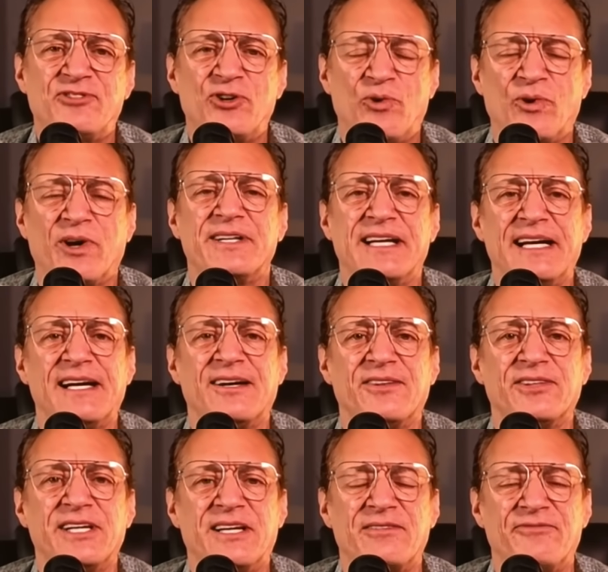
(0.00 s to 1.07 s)
torn
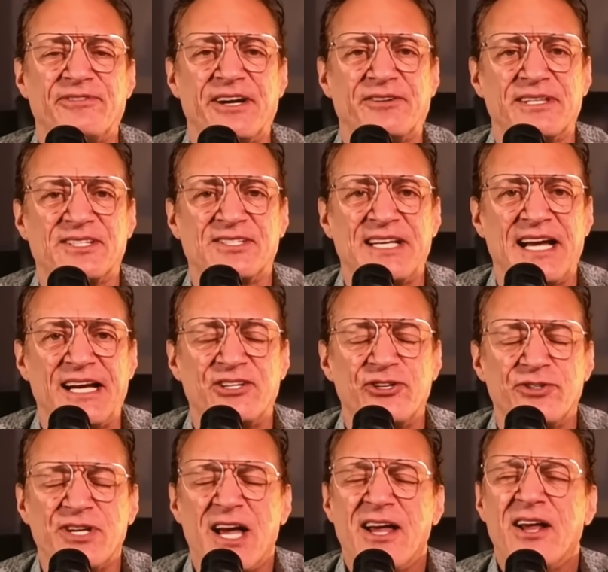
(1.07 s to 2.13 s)
down the Confederate
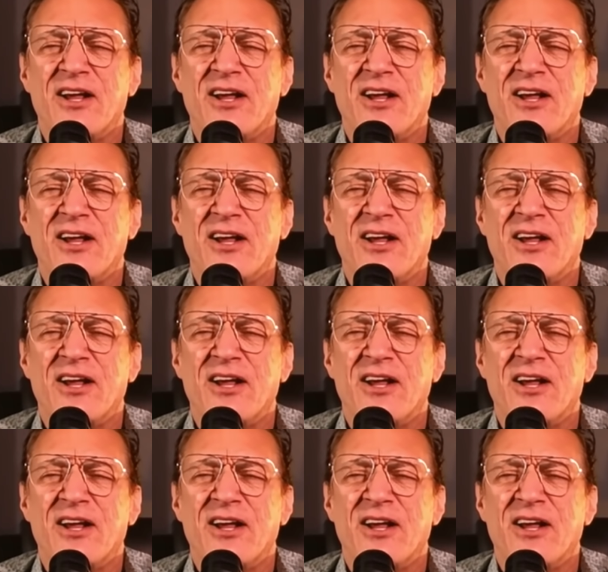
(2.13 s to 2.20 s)
statues,